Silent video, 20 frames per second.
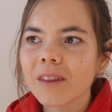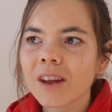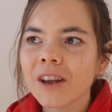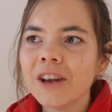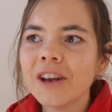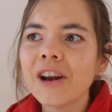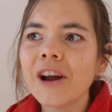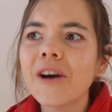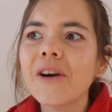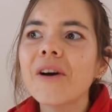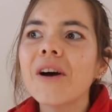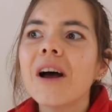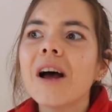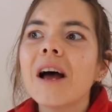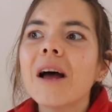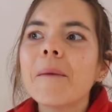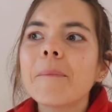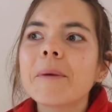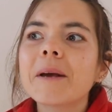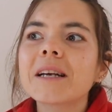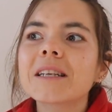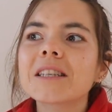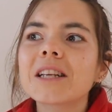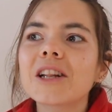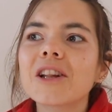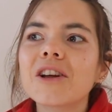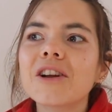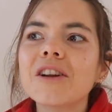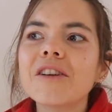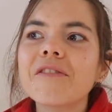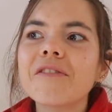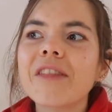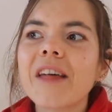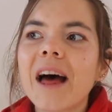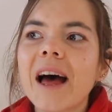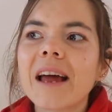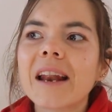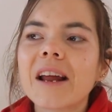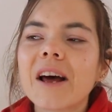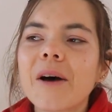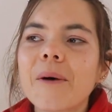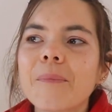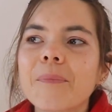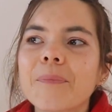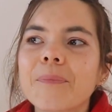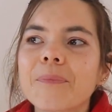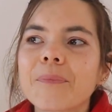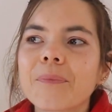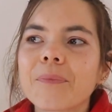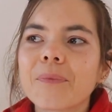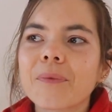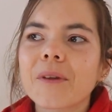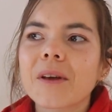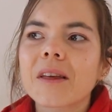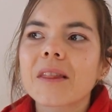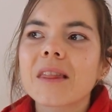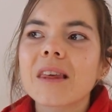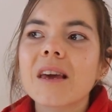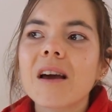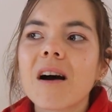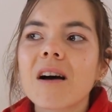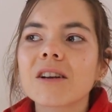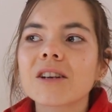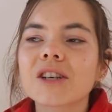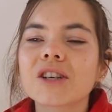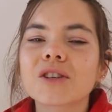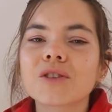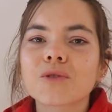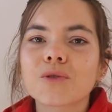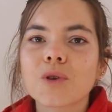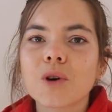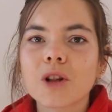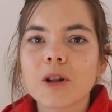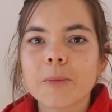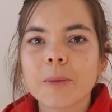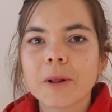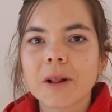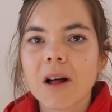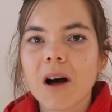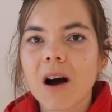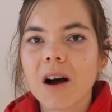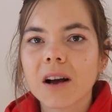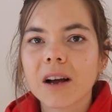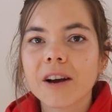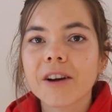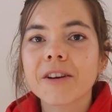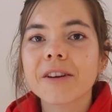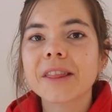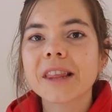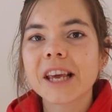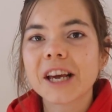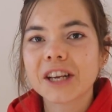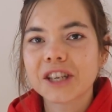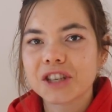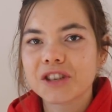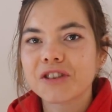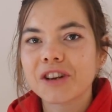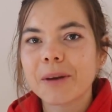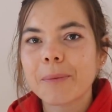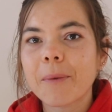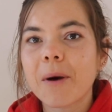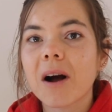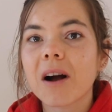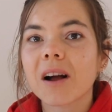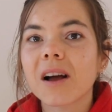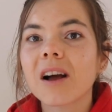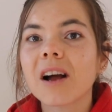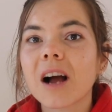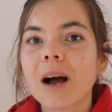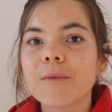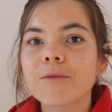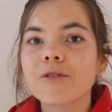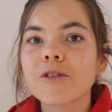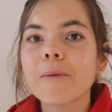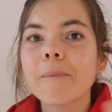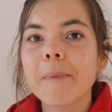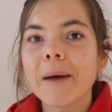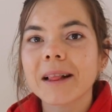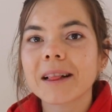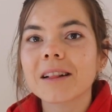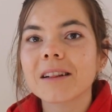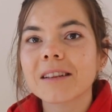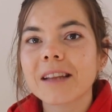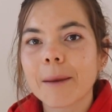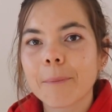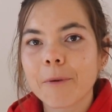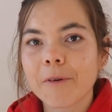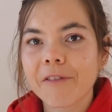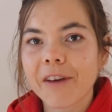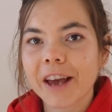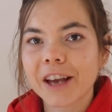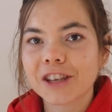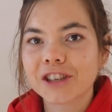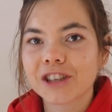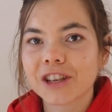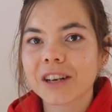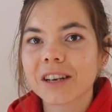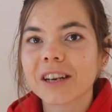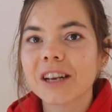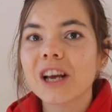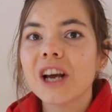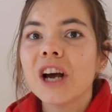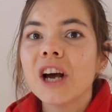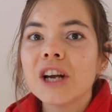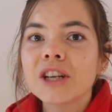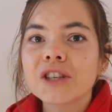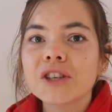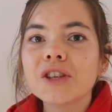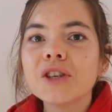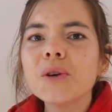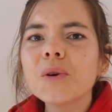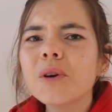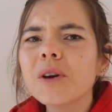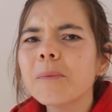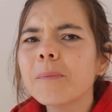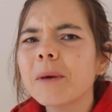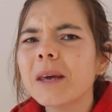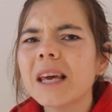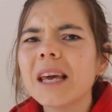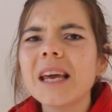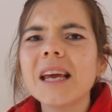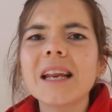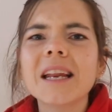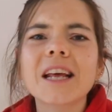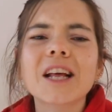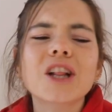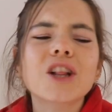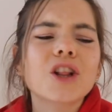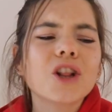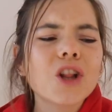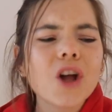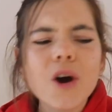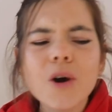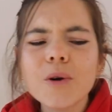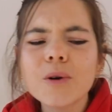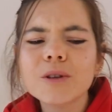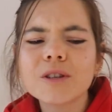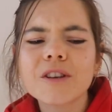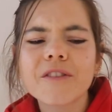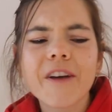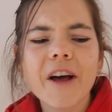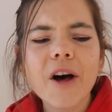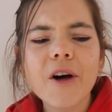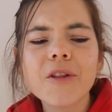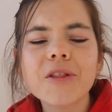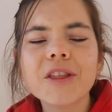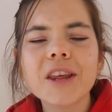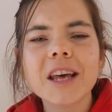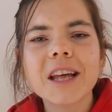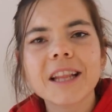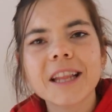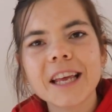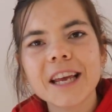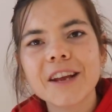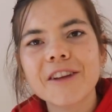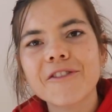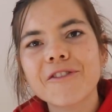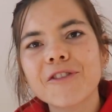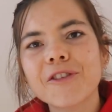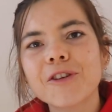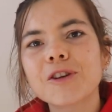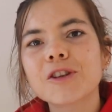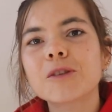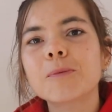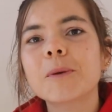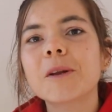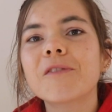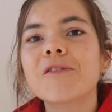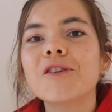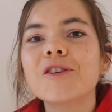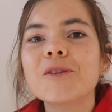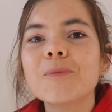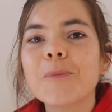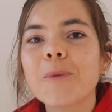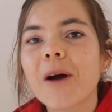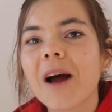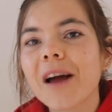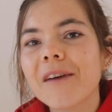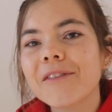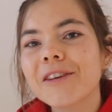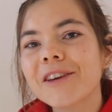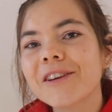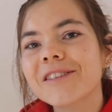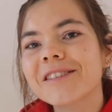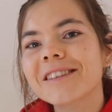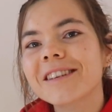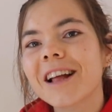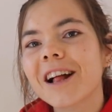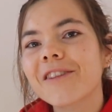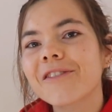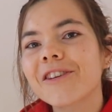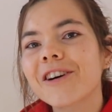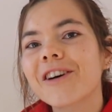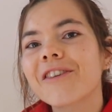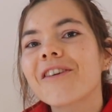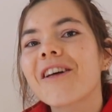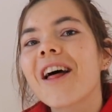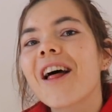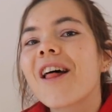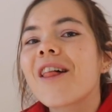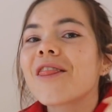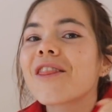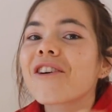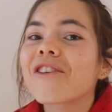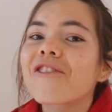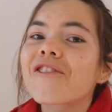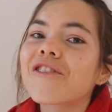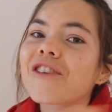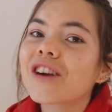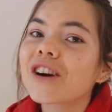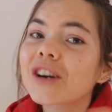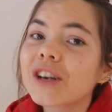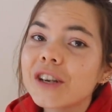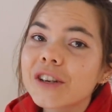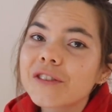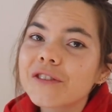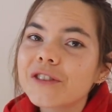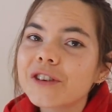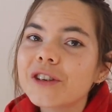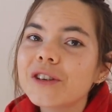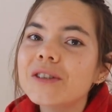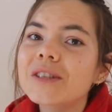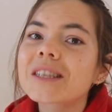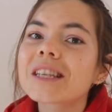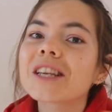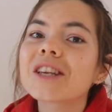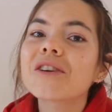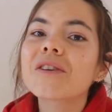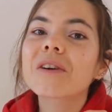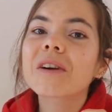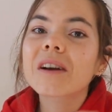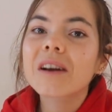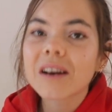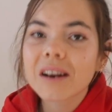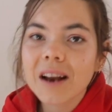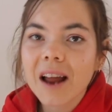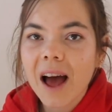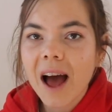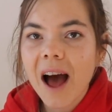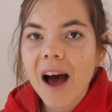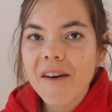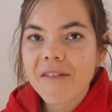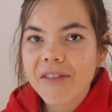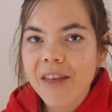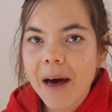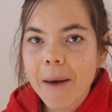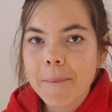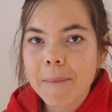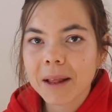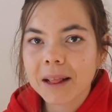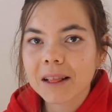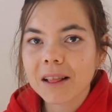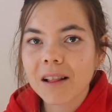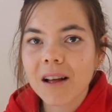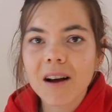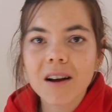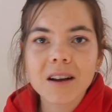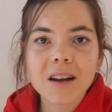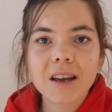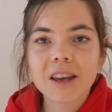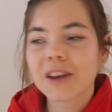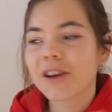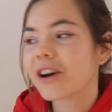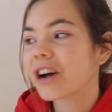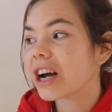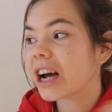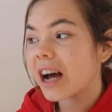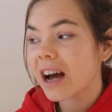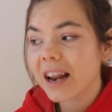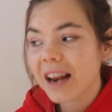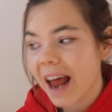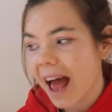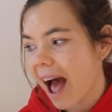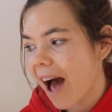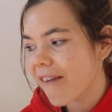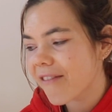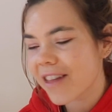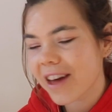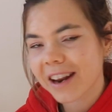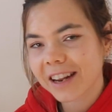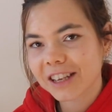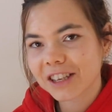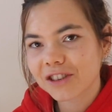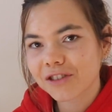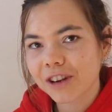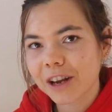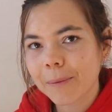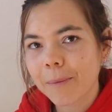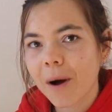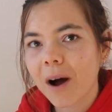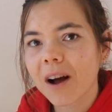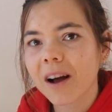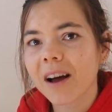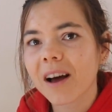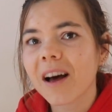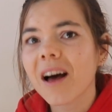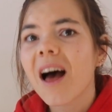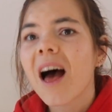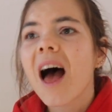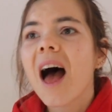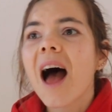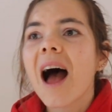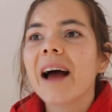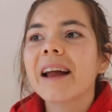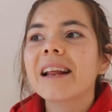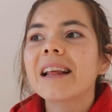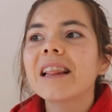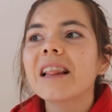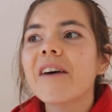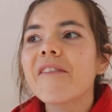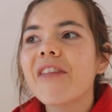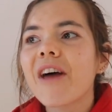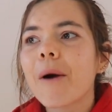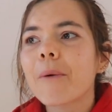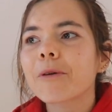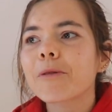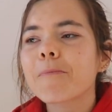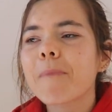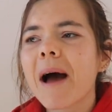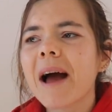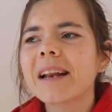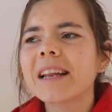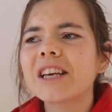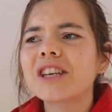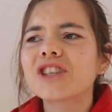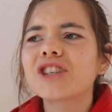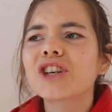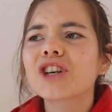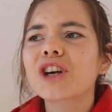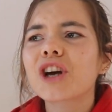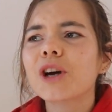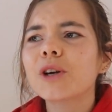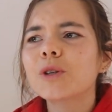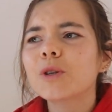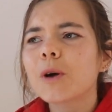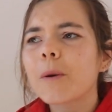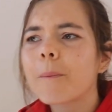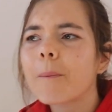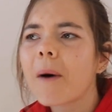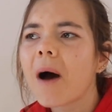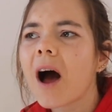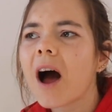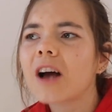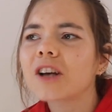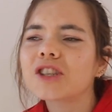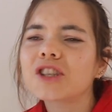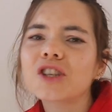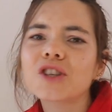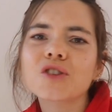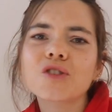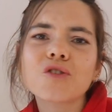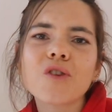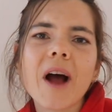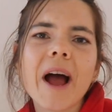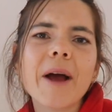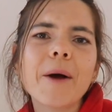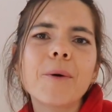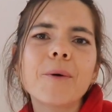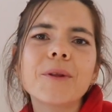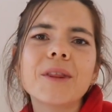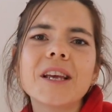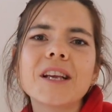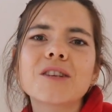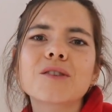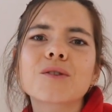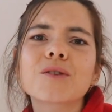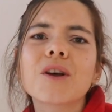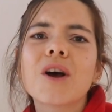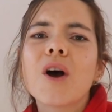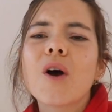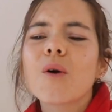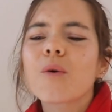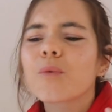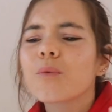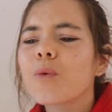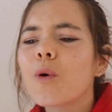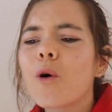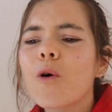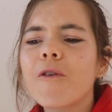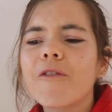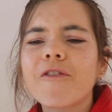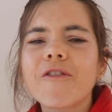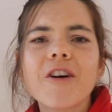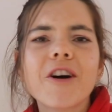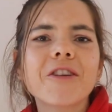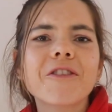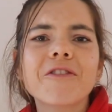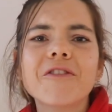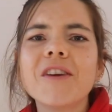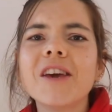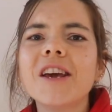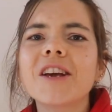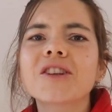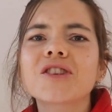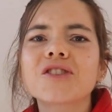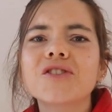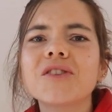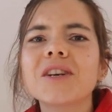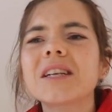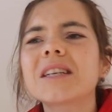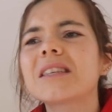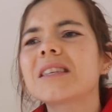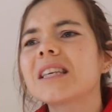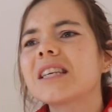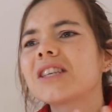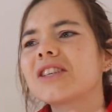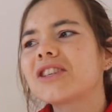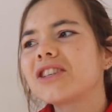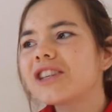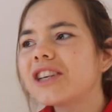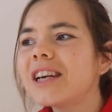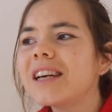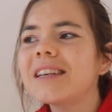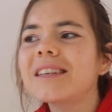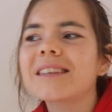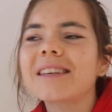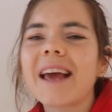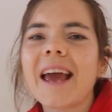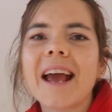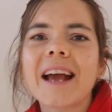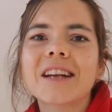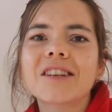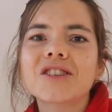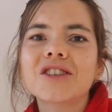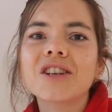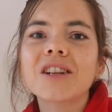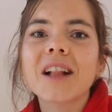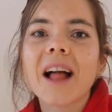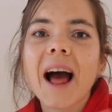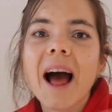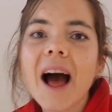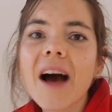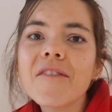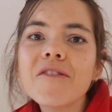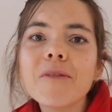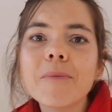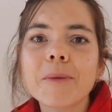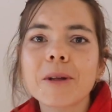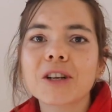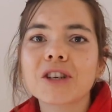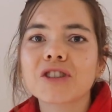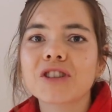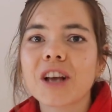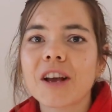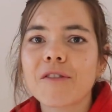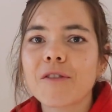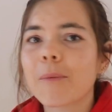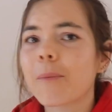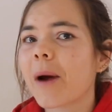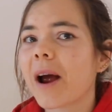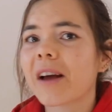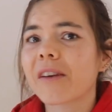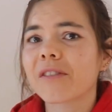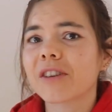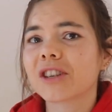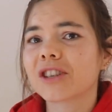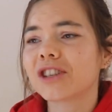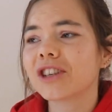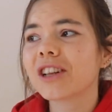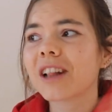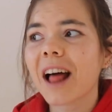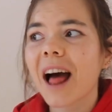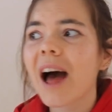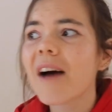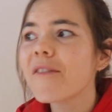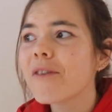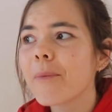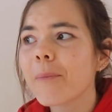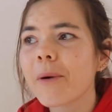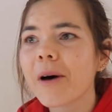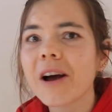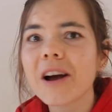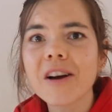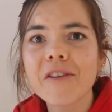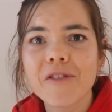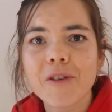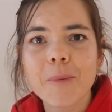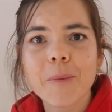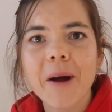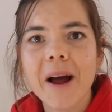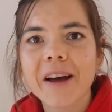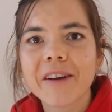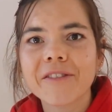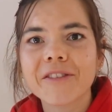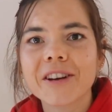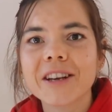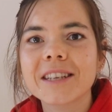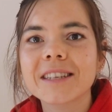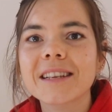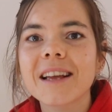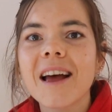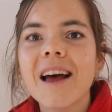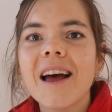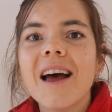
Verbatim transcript: you know, because a lot of that, um, the uncontrollable hunger and the extreme hunger comes from mental deprivation. So you can be eating loads of healthy, clean foods, but if you're depriving yourself of the feel good foods, then you're gonna have that mental hunger. You're gonna have that extreme hunger. And I love that with Maddie, she'll go to a bar, she'll try all these raw fun vegan treats, these cheesecakes. She'll have a milkshake for breakfast. She'll have a burger for breakfast.